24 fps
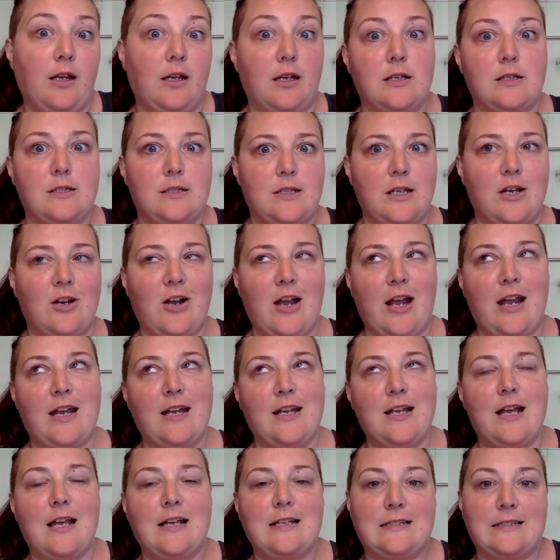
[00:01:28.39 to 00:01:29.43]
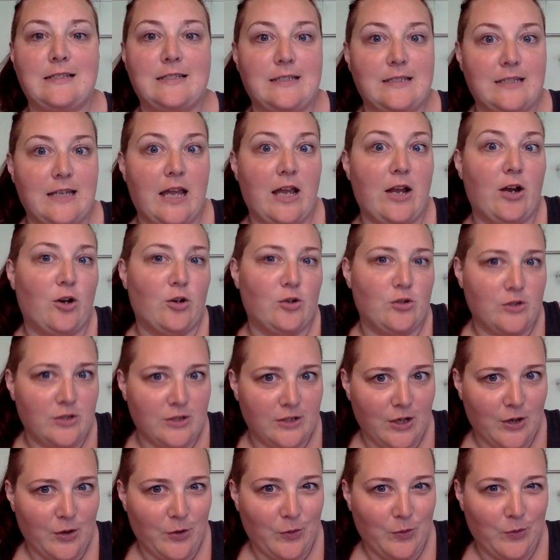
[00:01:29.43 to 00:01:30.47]
Because they're a scare
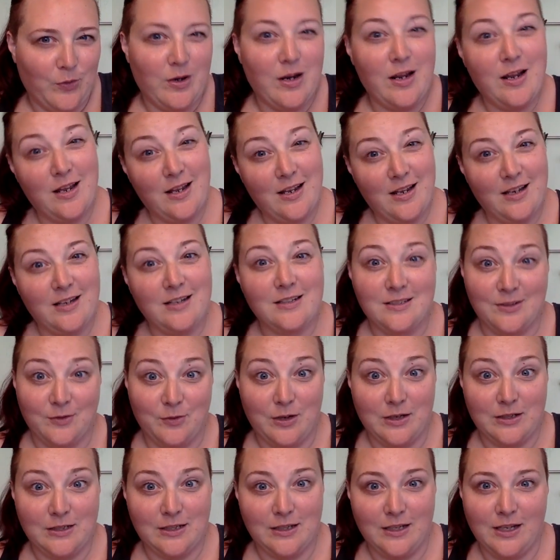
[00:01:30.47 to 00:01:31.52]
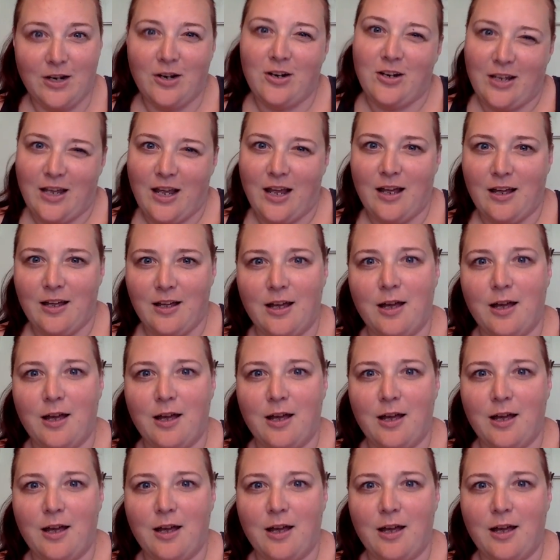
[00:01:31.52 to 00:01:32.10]
zone. See what I did there? Yeah.